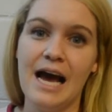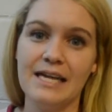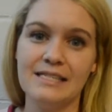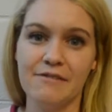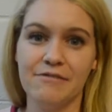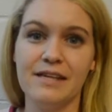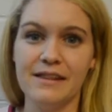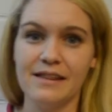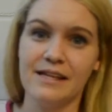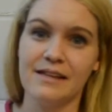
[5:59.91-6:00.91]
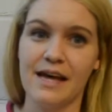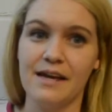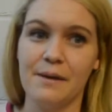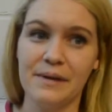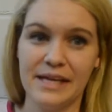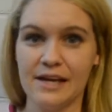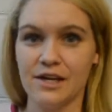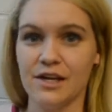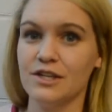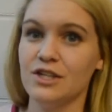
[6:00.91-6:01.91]
I definitely think that a
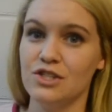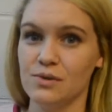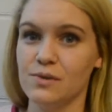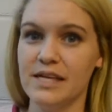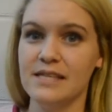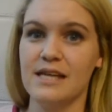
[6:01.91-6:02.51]
beginner could do this.